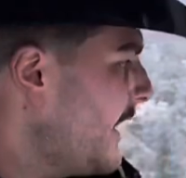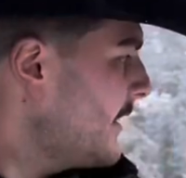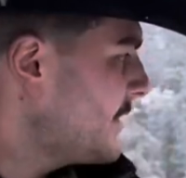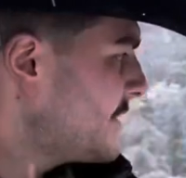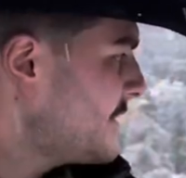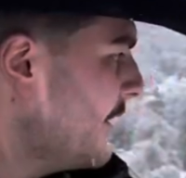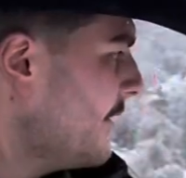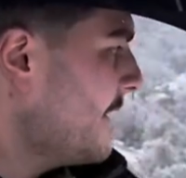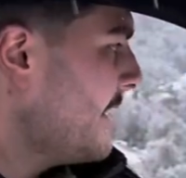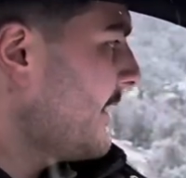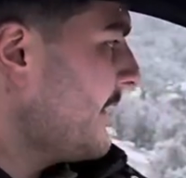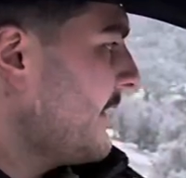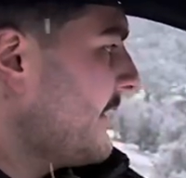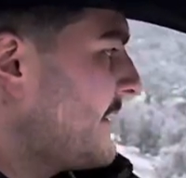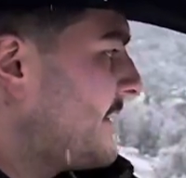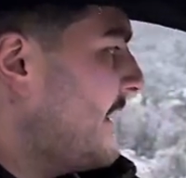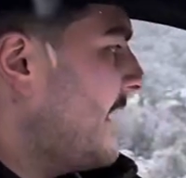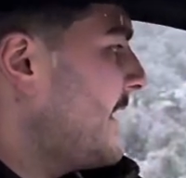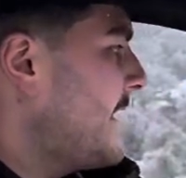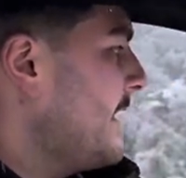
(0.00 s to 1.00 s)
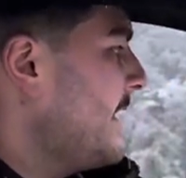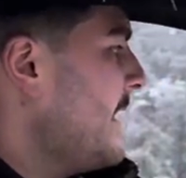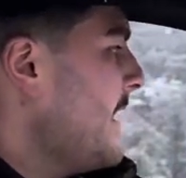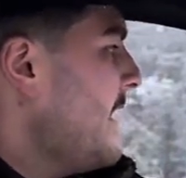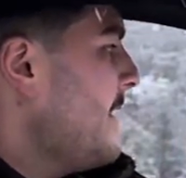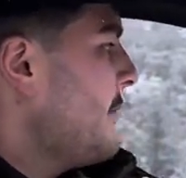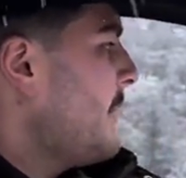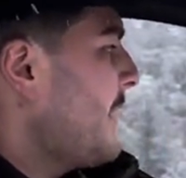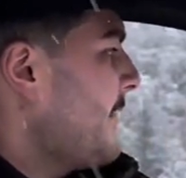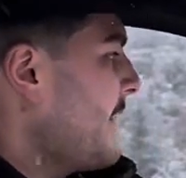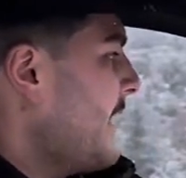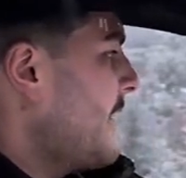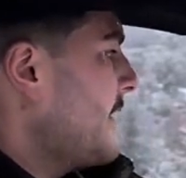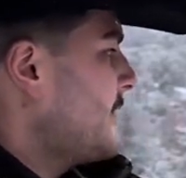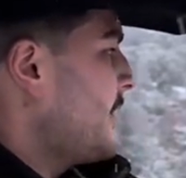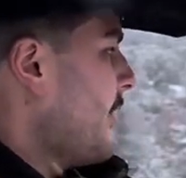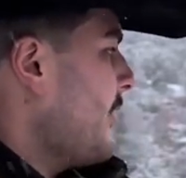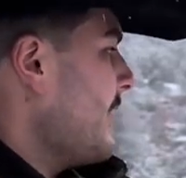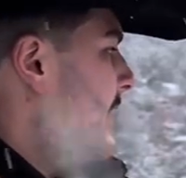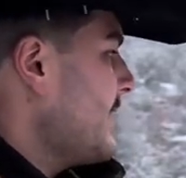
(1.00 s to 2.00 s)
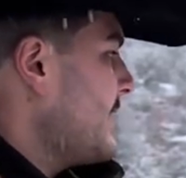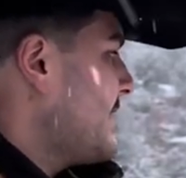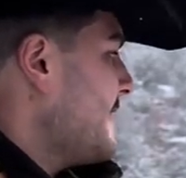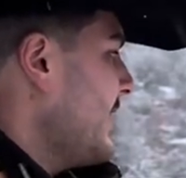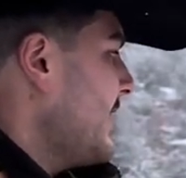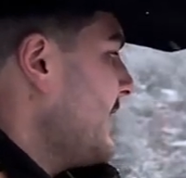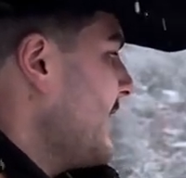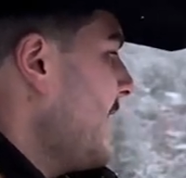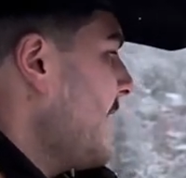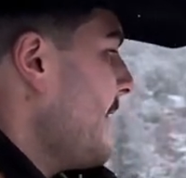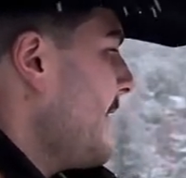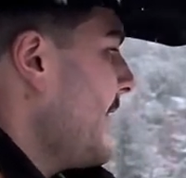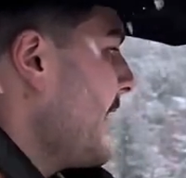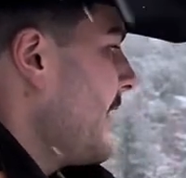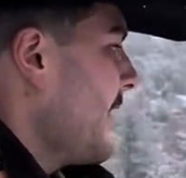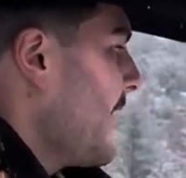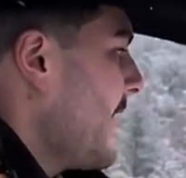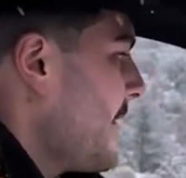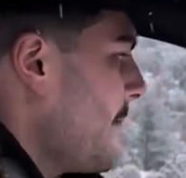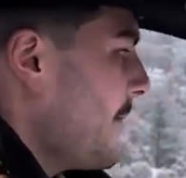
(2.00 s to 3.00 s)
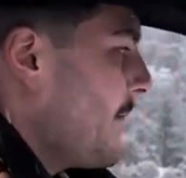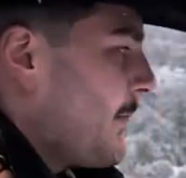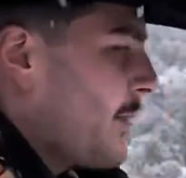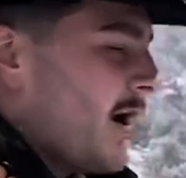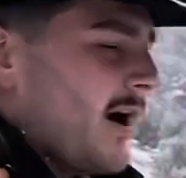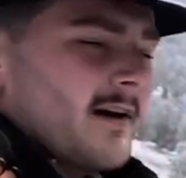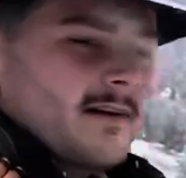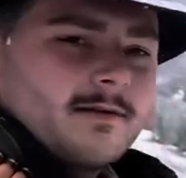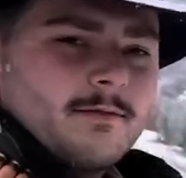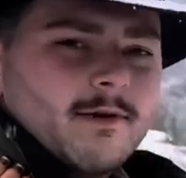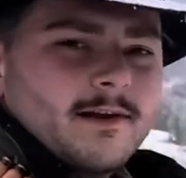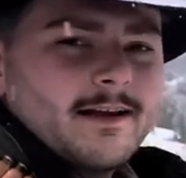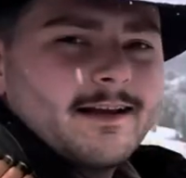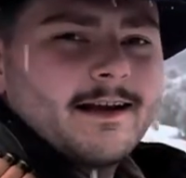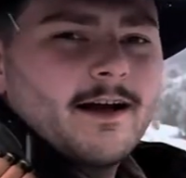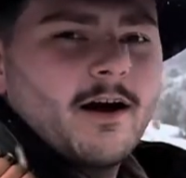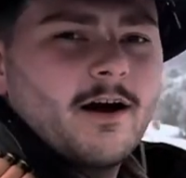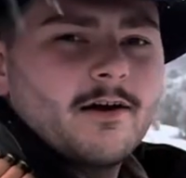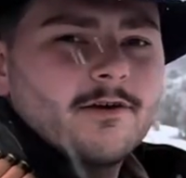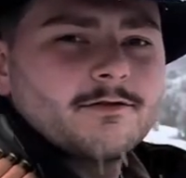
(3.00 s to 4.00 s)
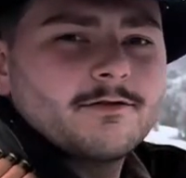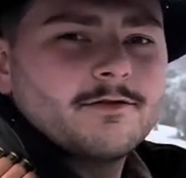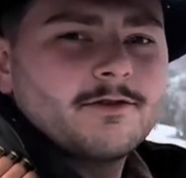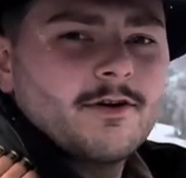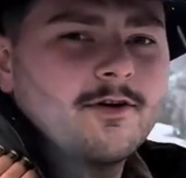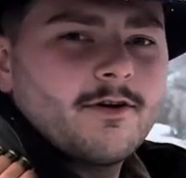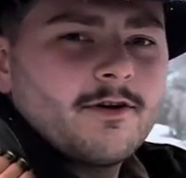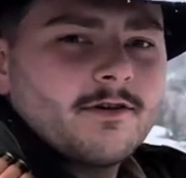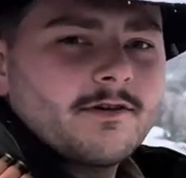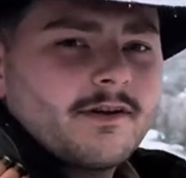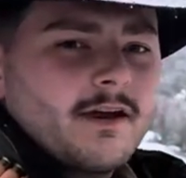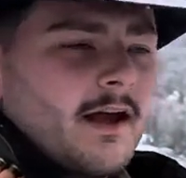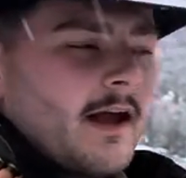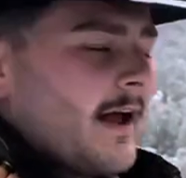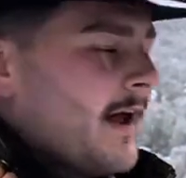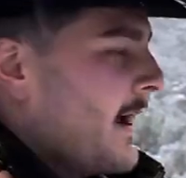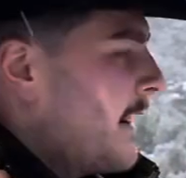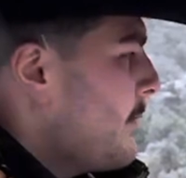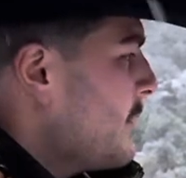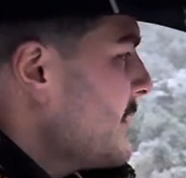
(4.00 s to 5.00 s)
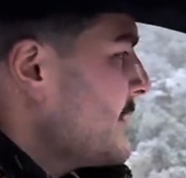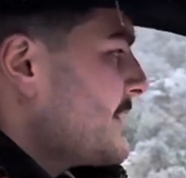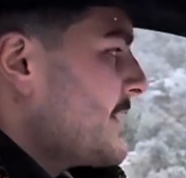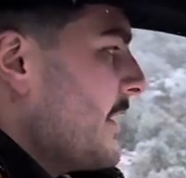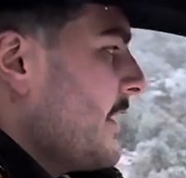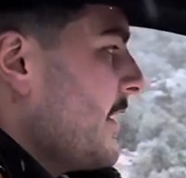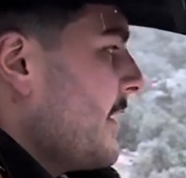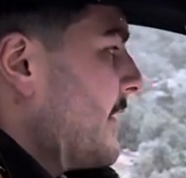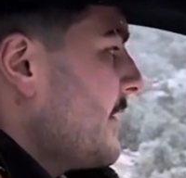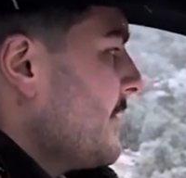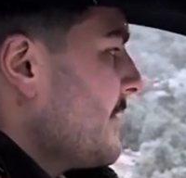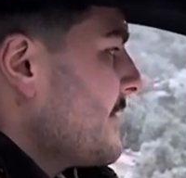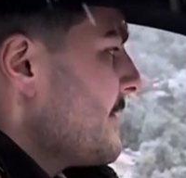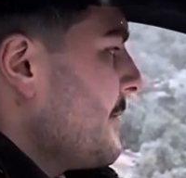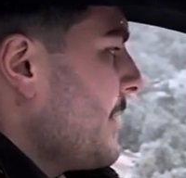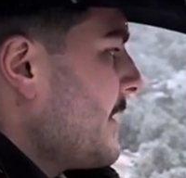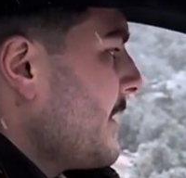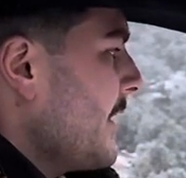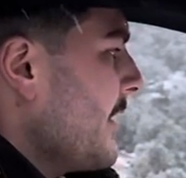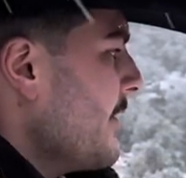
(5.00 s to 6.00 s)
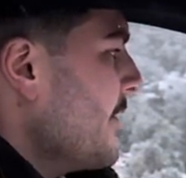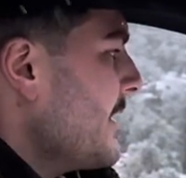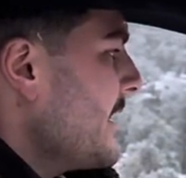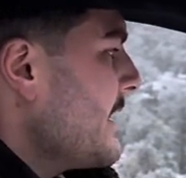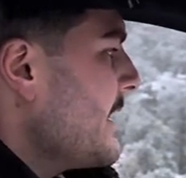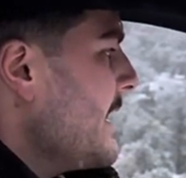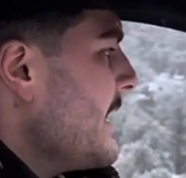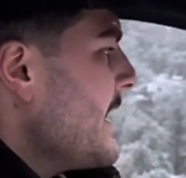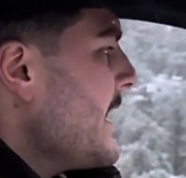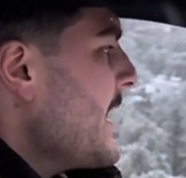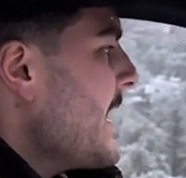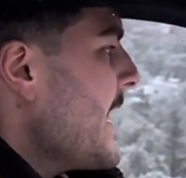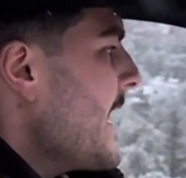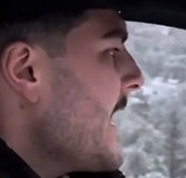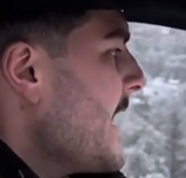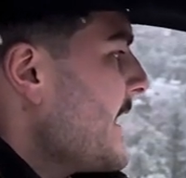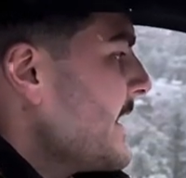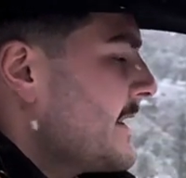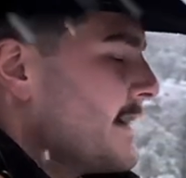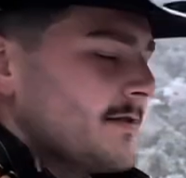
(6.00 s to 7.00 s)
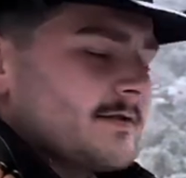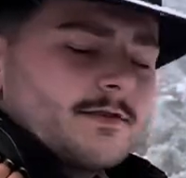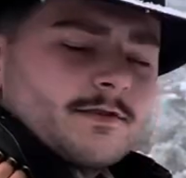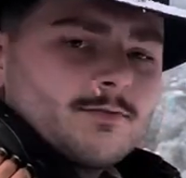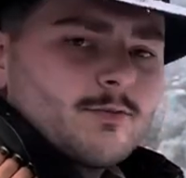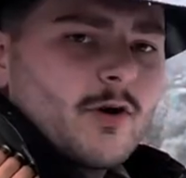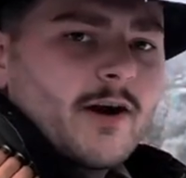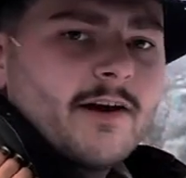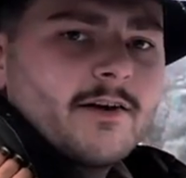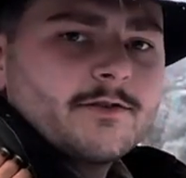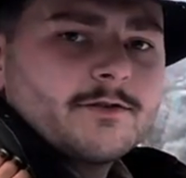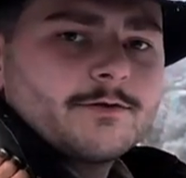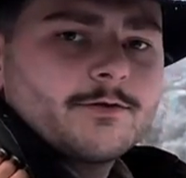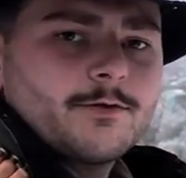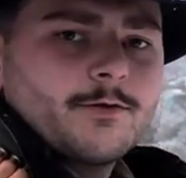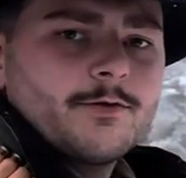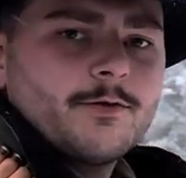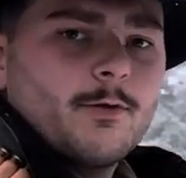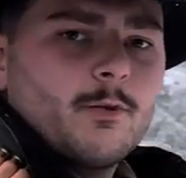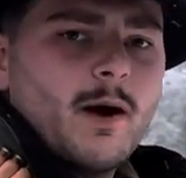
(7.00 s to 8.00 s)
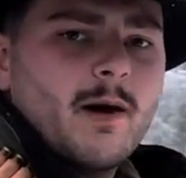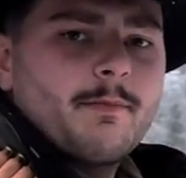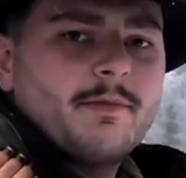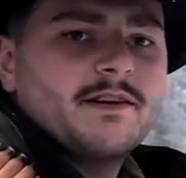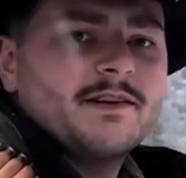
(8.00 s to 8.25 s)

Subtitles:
I'll show here in a second, but I've got a target set down there at approximately 100 yards, and we're just going to do some unloading and get some rounds through the weapon